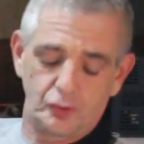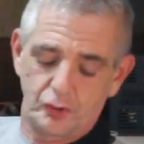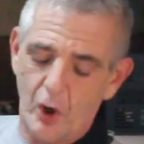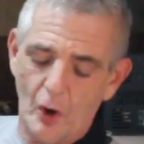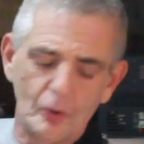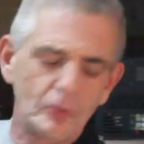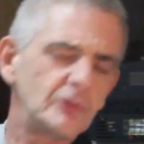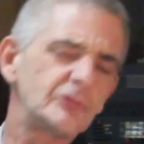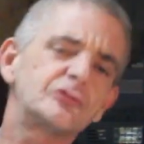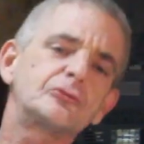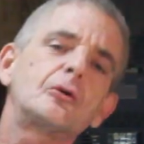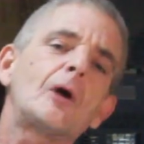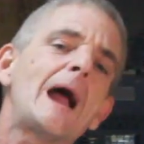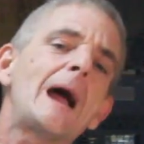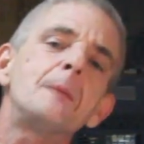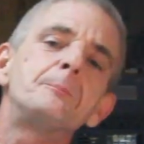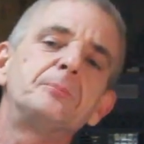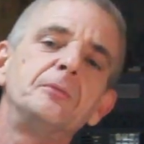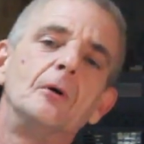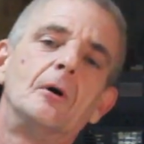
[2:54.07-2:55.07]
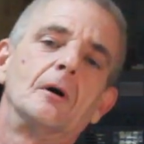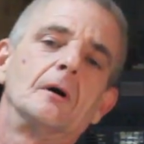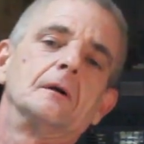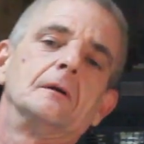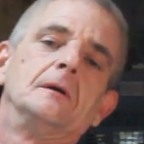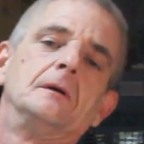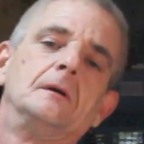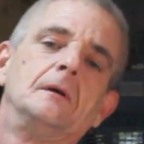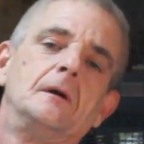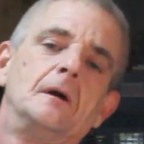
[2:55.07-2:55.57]
go to a scrapyard.
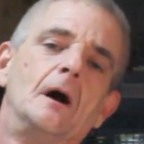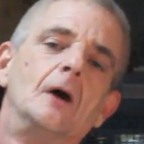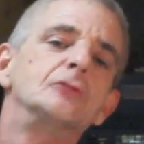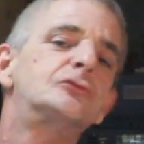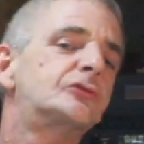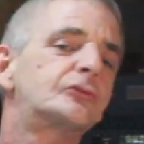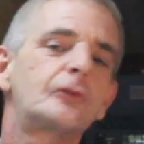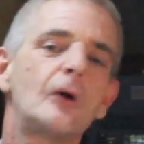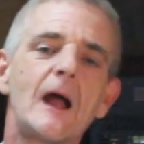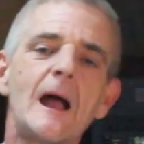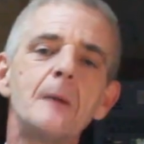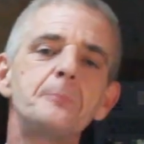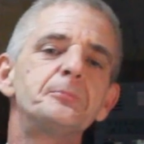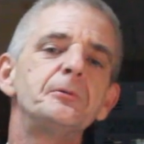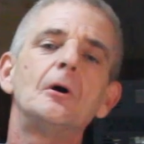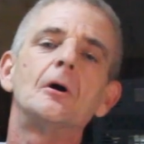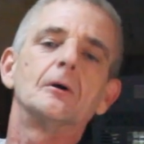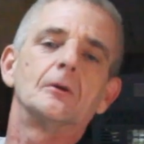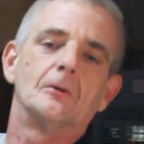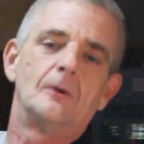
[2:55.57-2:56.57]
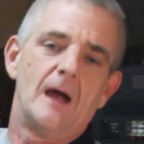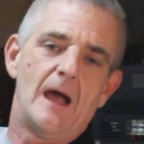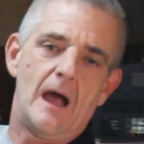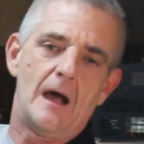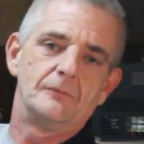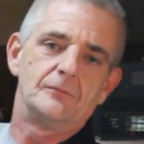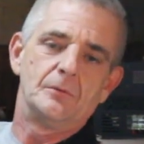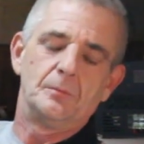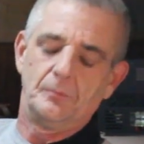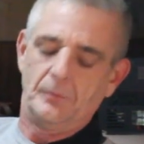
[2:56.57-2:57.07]
A scrapyard will
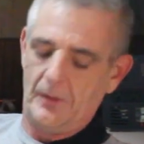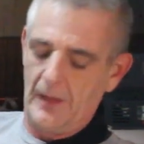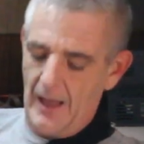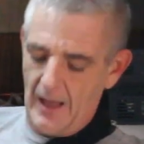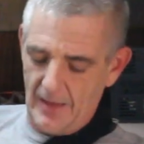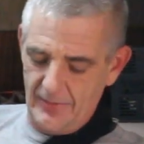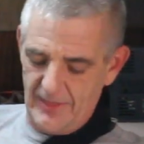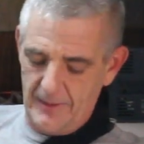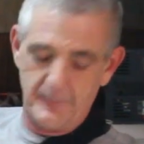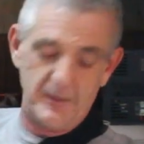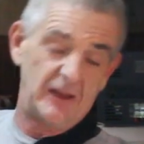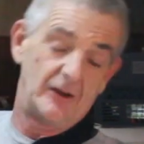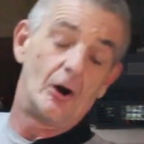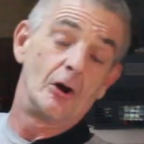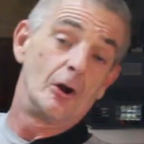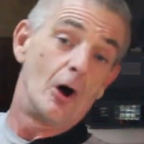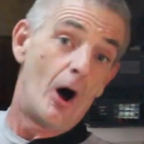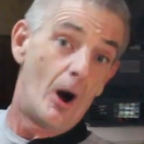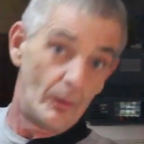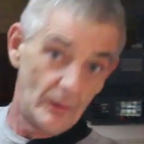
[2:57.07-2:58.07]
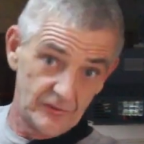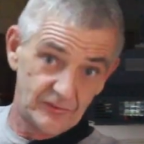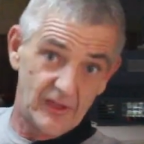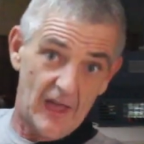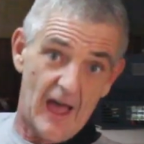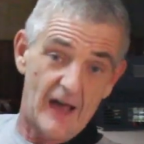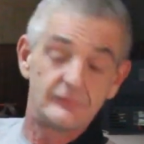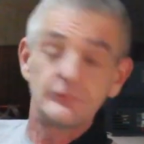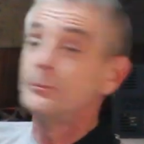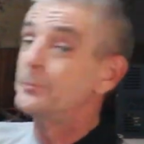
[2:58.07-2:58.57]
have them. They may not always
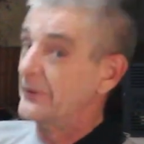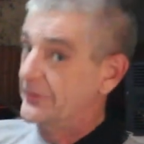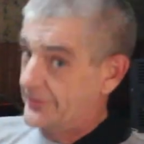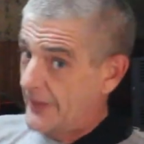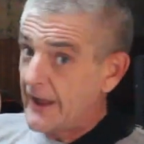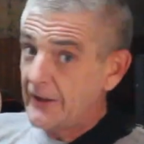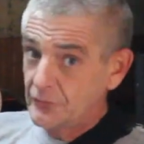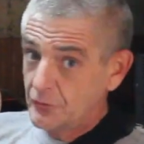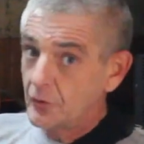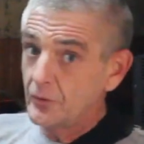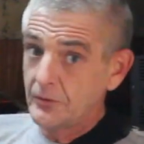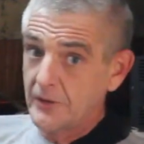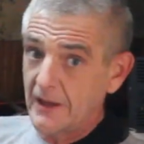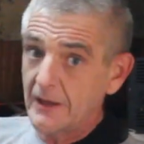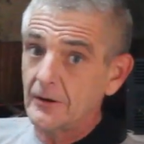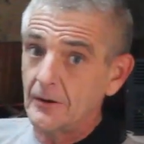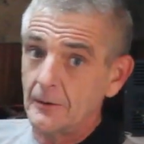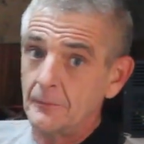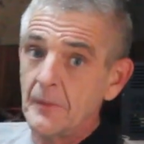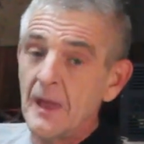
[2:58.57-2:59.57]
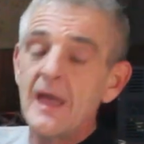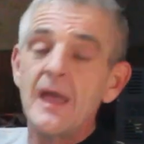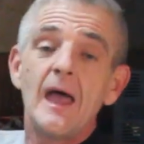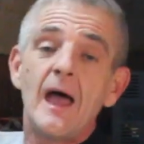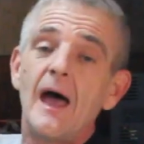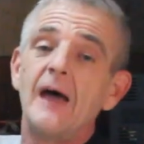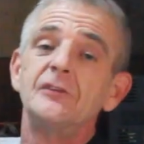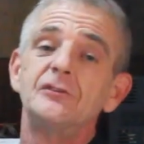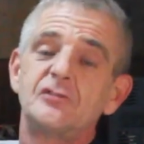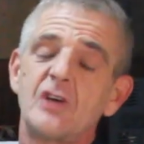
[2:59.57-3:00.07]
have them, but they do get them.
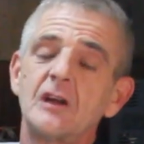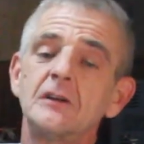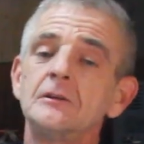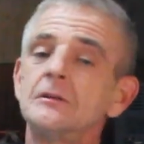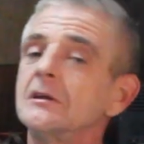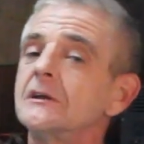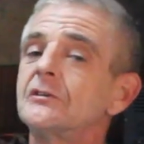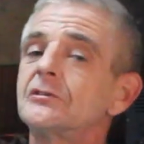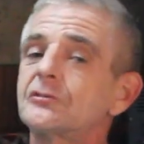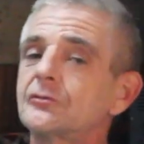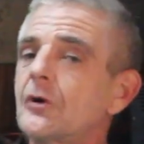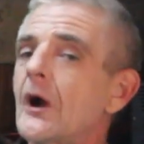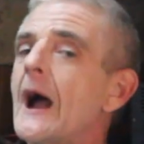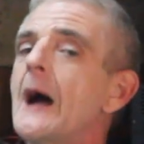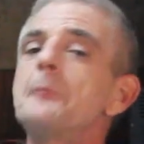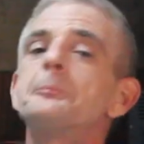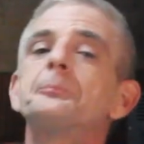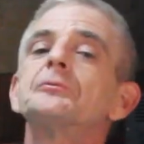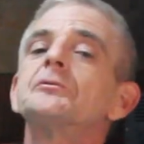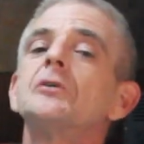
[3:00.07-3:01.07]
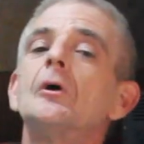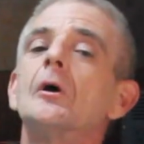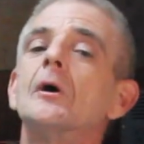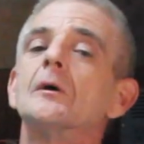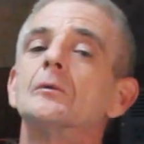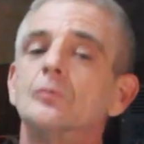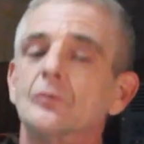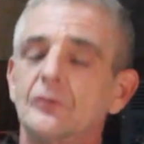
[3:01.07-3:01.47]
And generally, a scrapyard